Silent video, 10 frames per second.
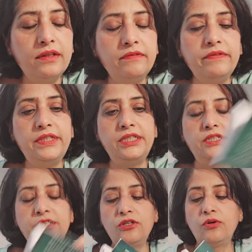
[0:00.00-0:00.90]
which
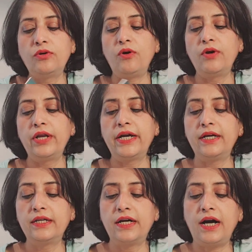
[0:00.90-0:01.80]
is your
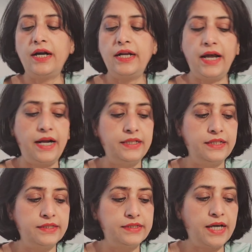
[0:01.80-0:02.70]
oracle card at
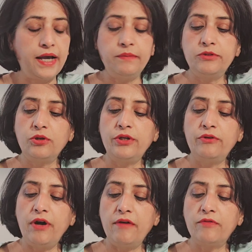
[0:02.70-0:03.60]
this time. So
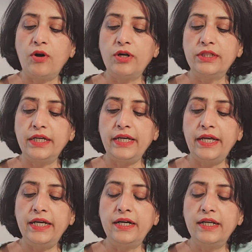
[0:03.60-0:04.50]
you have got the
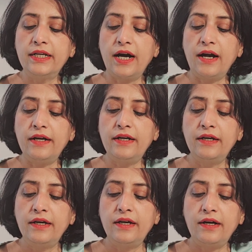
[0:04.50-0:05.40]
Eagle card.
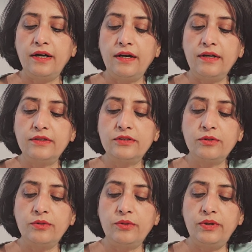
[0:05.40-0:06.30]

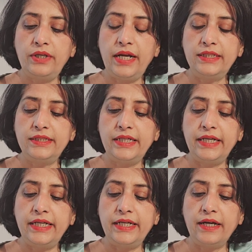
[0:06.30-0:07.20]
So let's
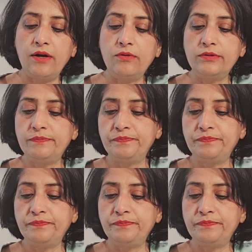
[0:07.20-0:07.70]
read it out.